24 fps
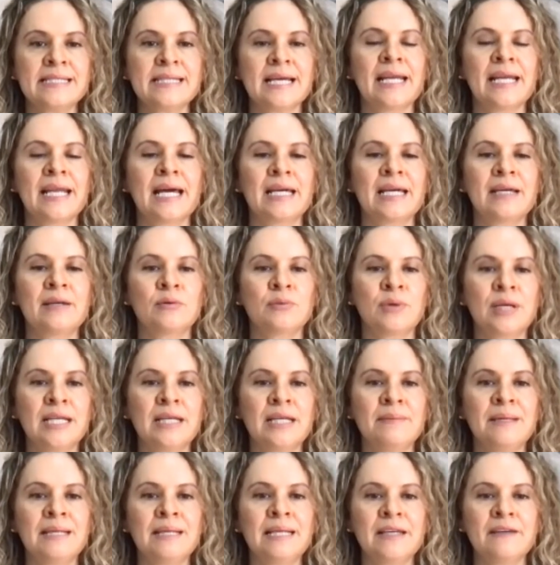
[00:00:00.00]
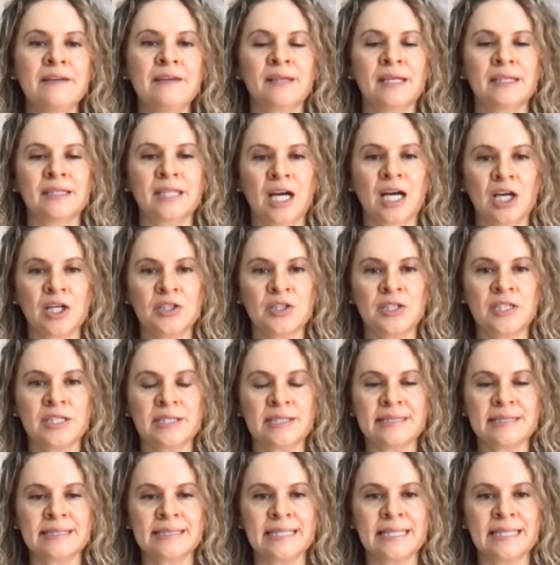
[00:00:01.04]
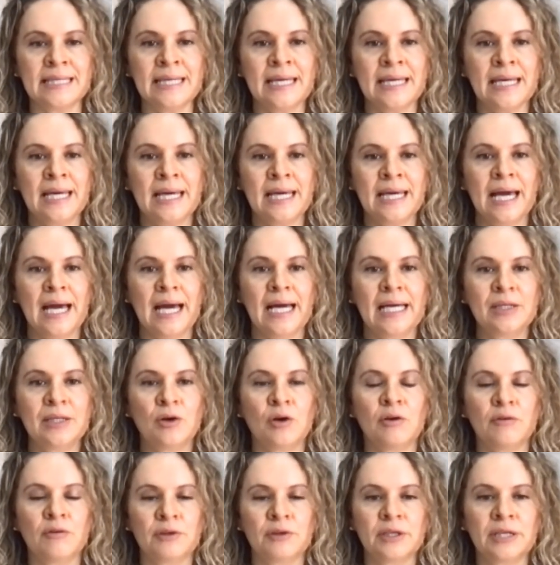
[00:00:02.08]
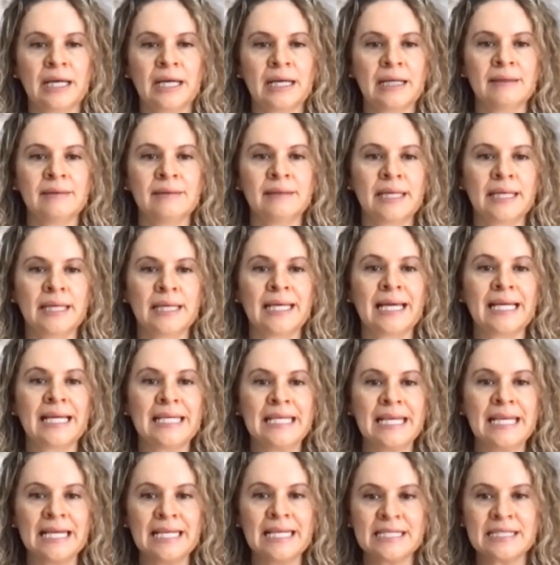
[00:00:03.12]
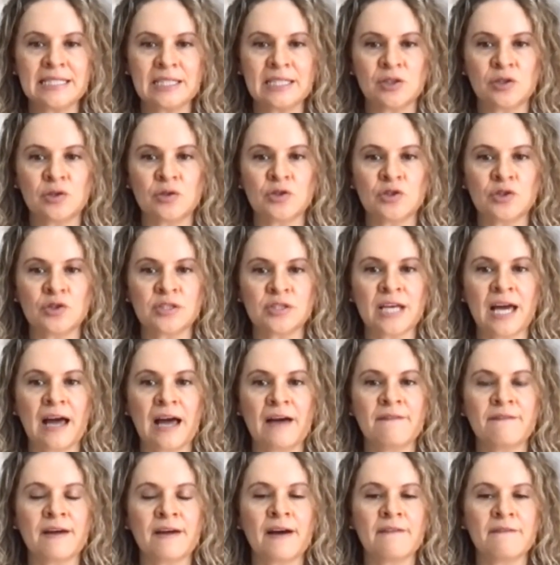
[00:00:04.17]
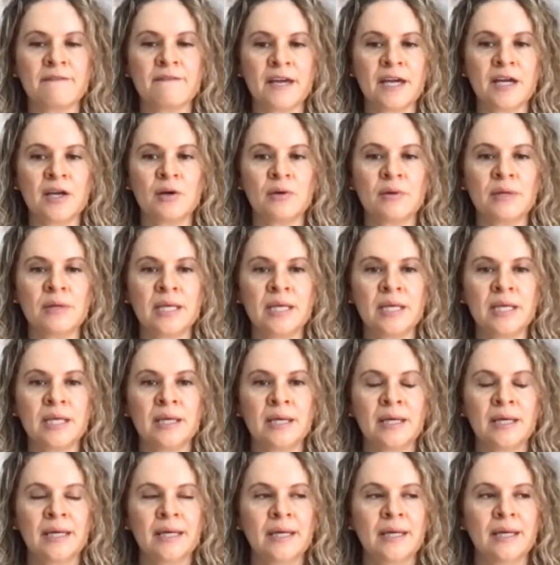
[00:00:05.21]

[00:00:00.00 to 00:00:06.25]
and I really believe that IDRC and overall Canadian institutions have a very,